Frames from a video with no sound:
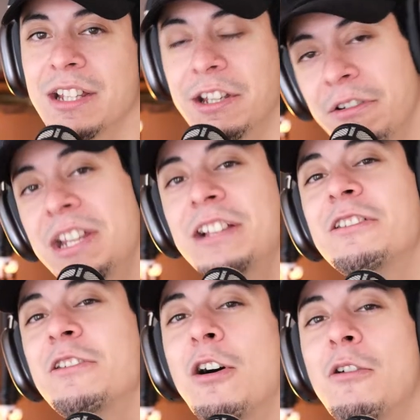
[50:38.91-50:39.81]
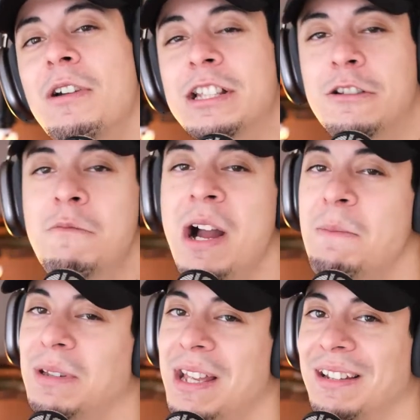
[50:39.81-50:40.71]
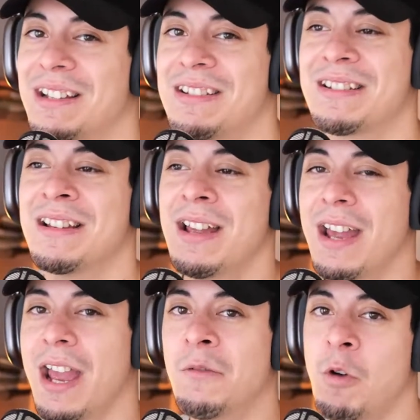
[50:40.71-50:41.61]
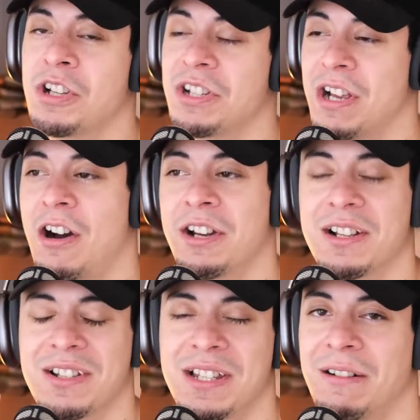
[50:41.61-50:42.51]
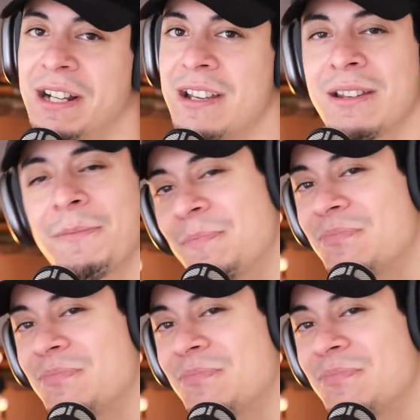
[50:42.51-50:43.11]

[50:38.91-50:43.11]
you need to go into my playlists and watch the Hanukkah series.